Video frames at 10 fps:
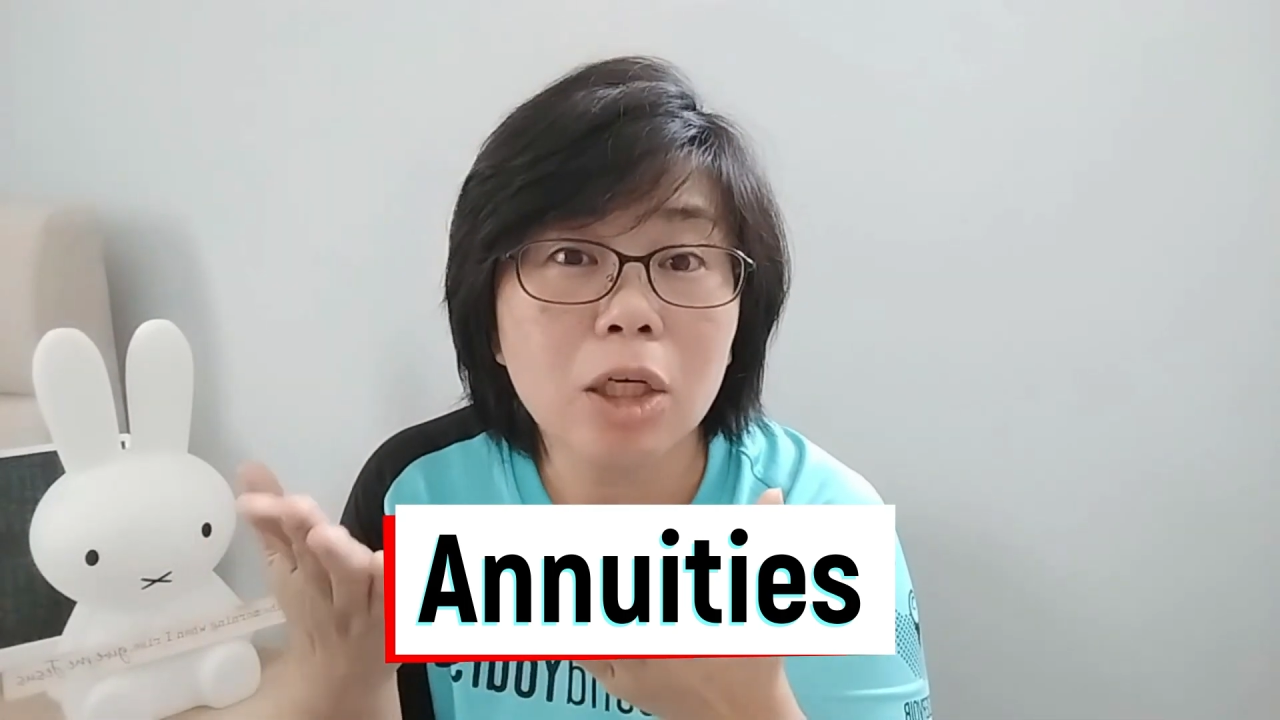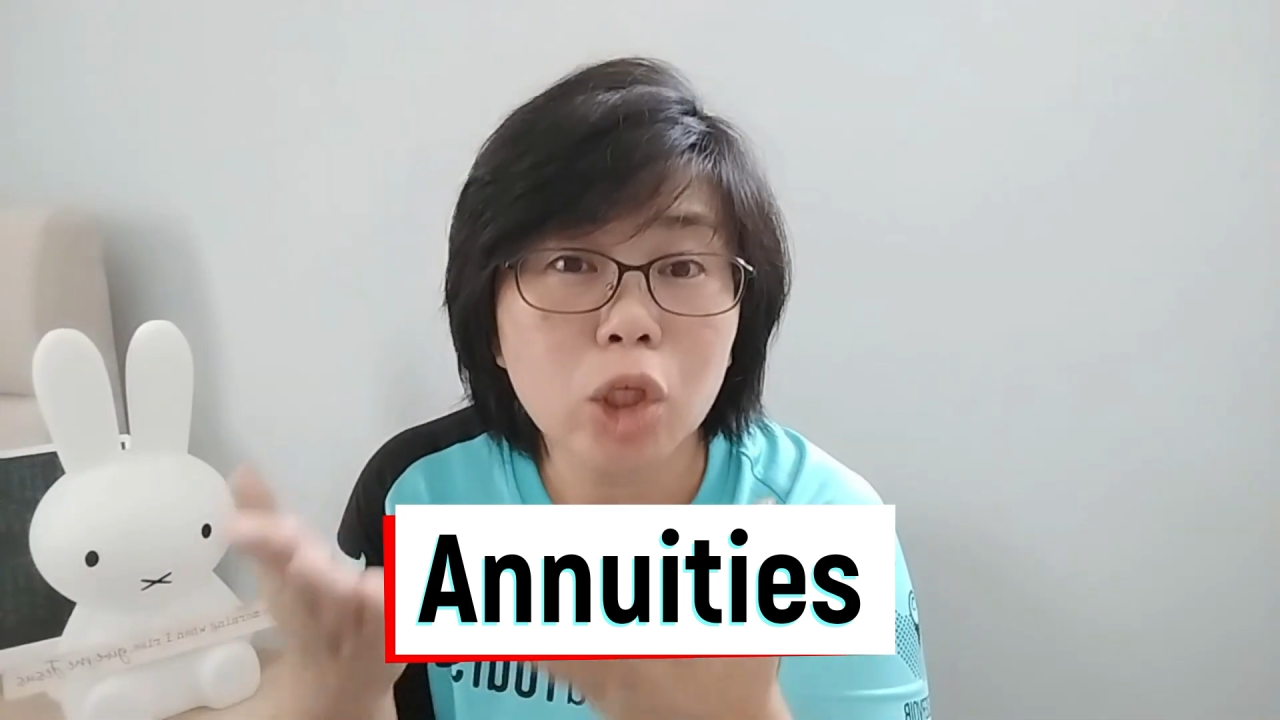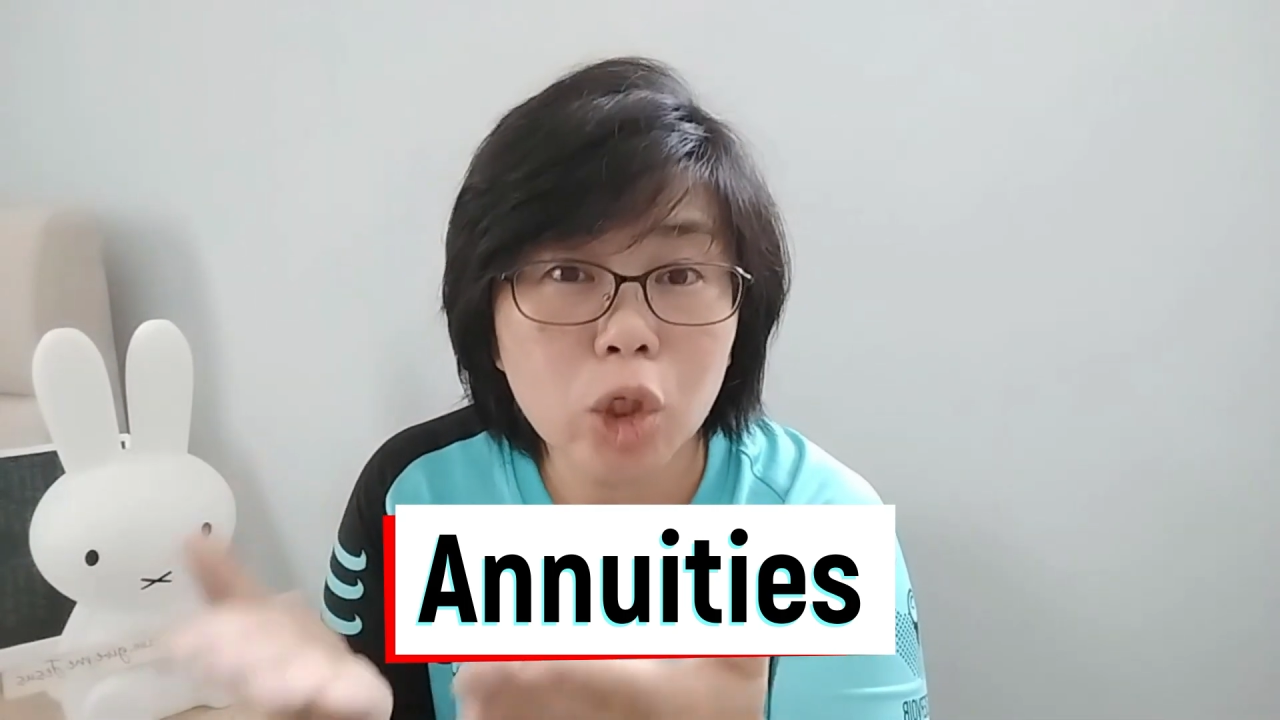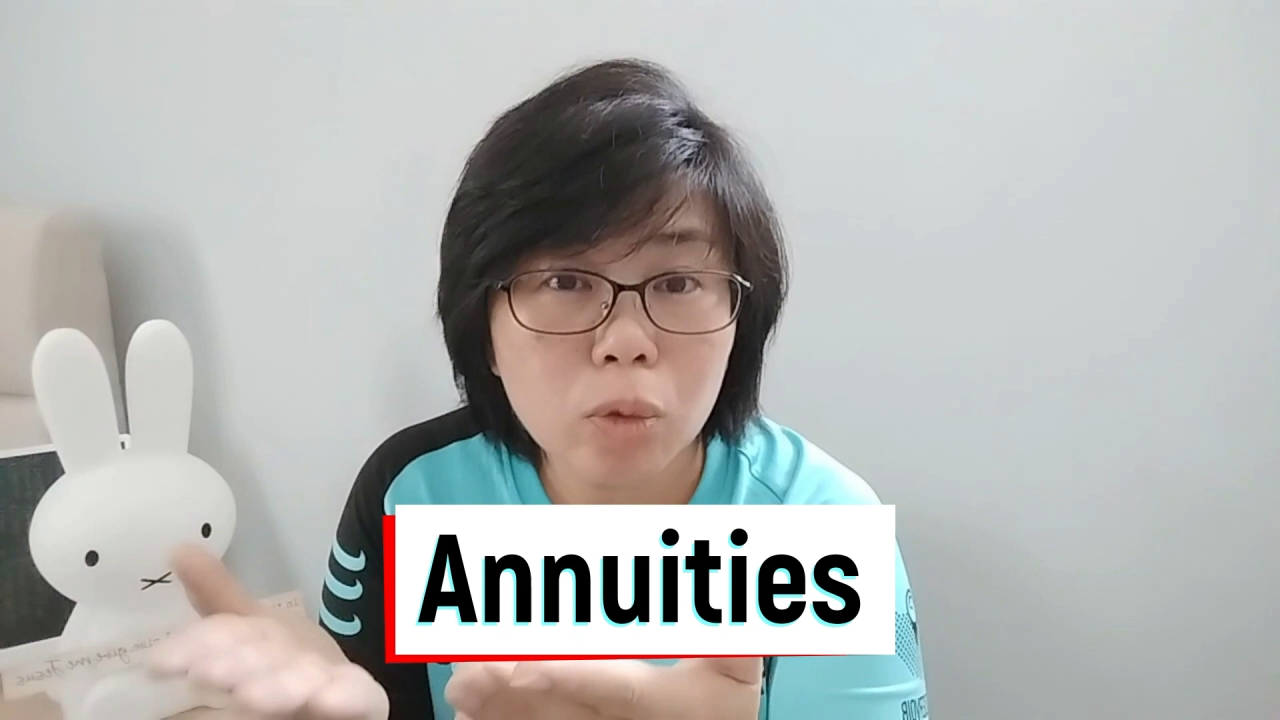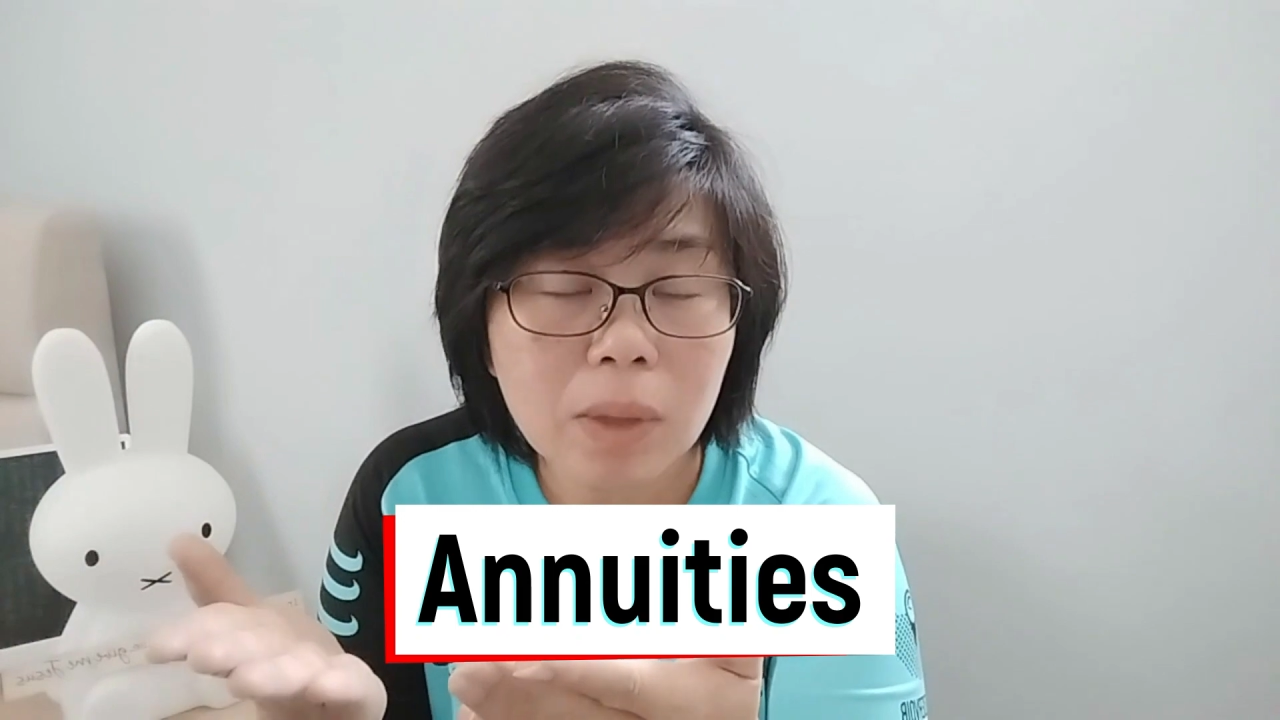
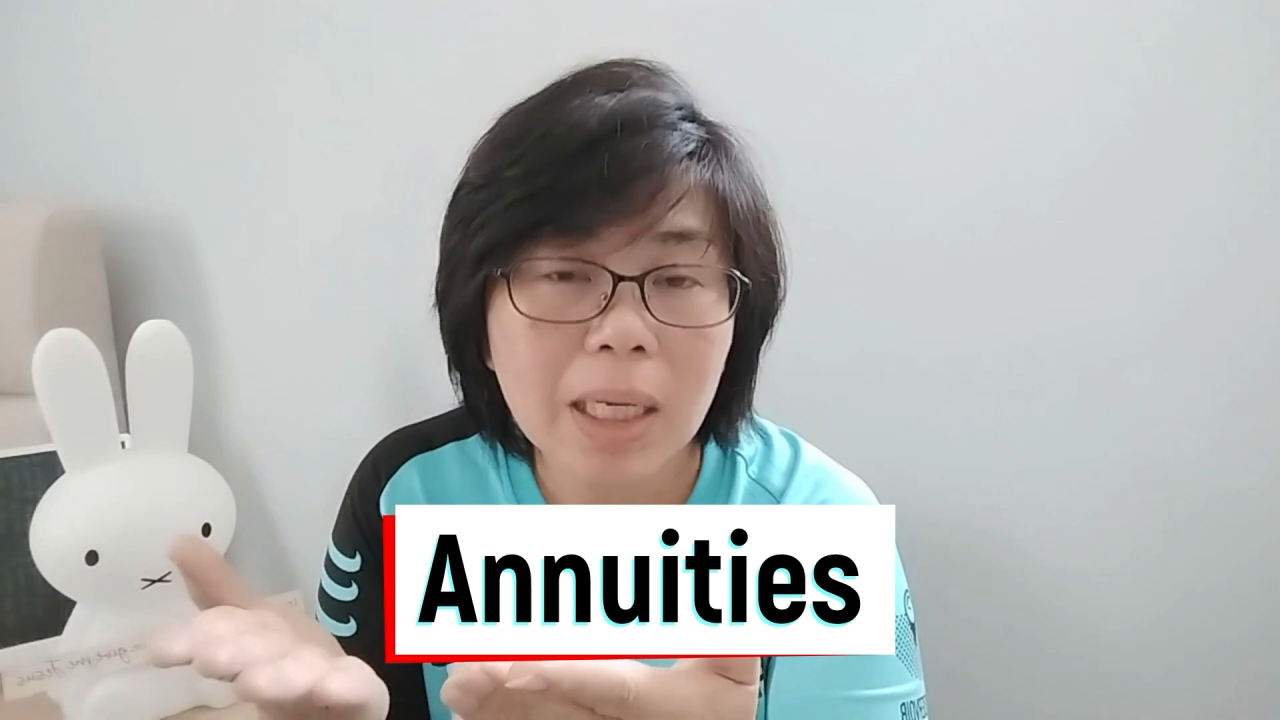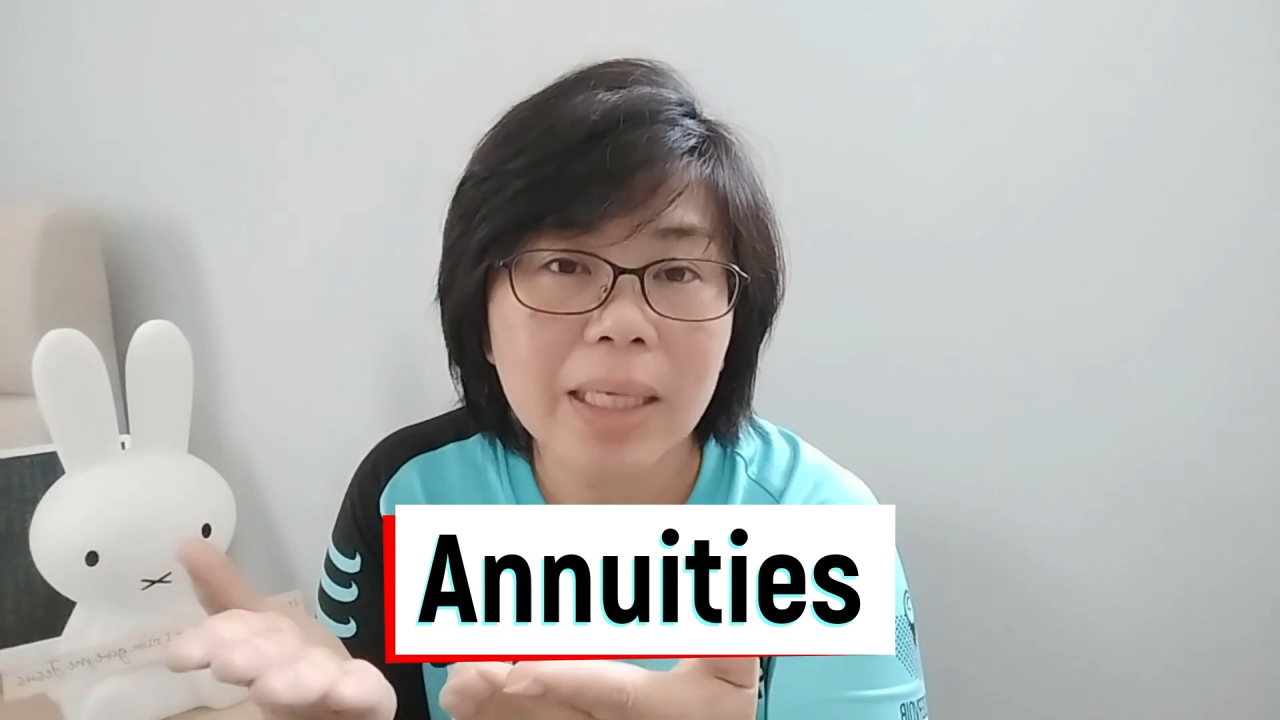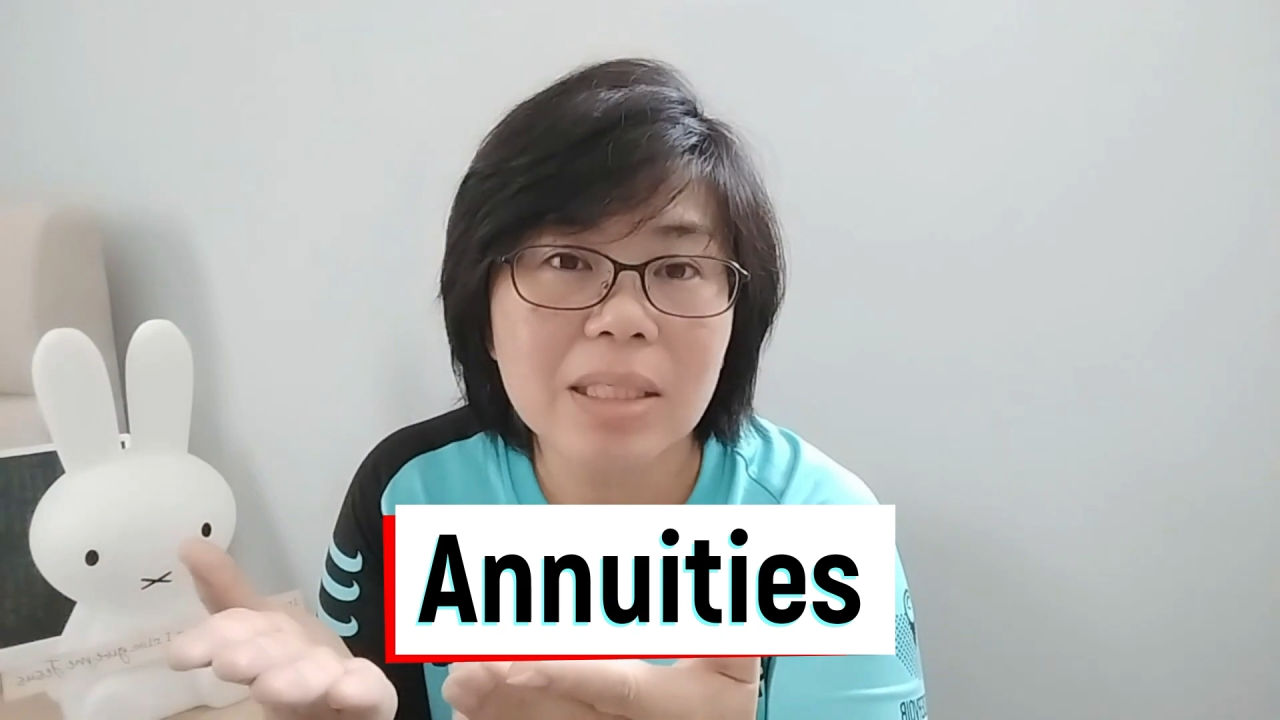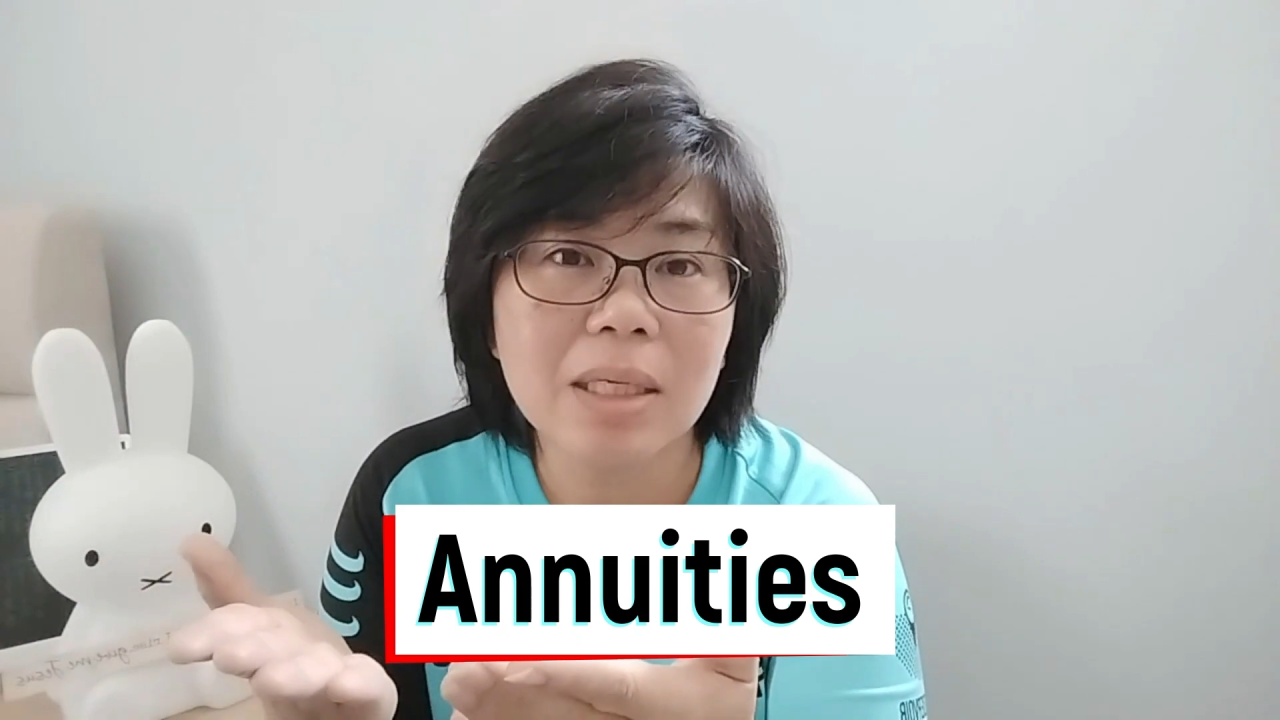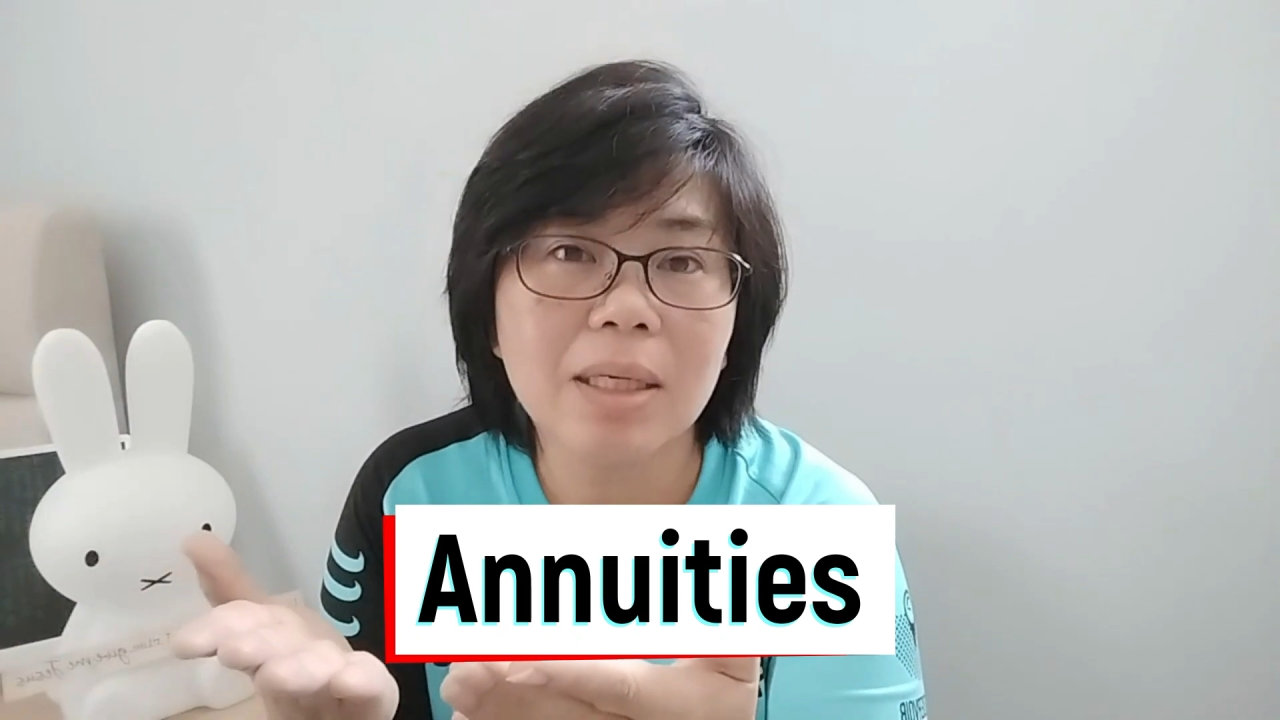
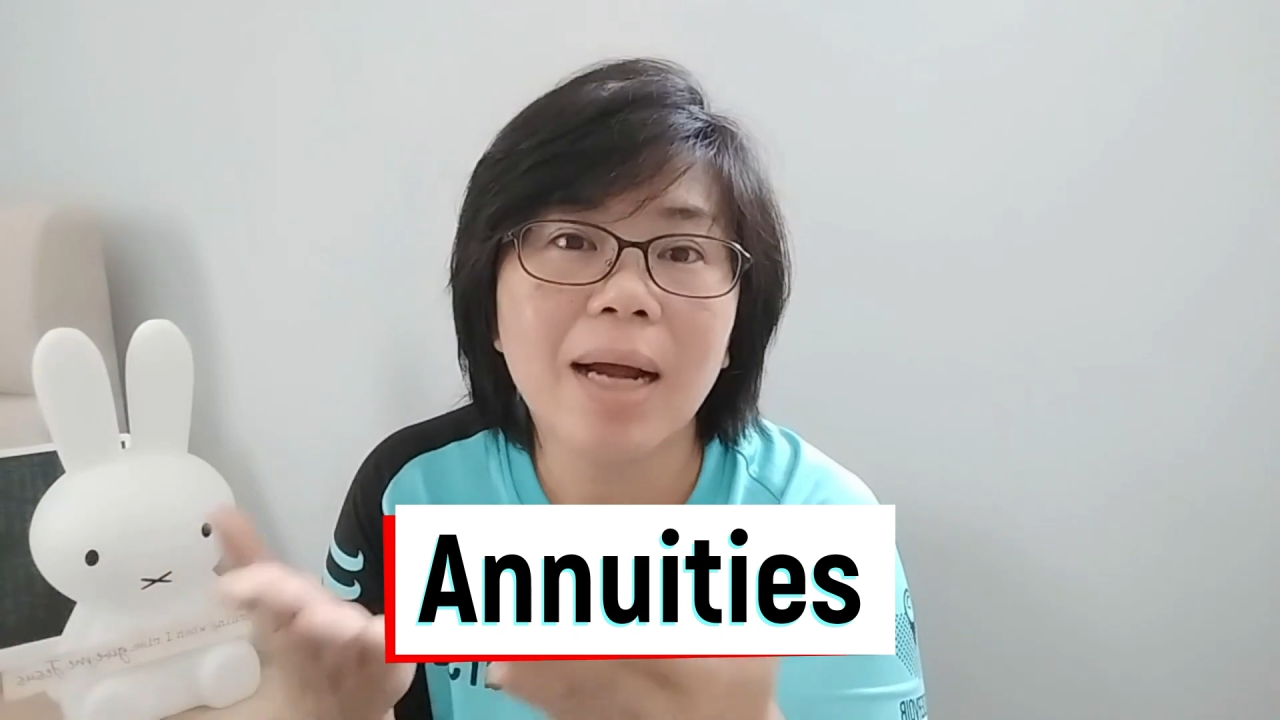accumulated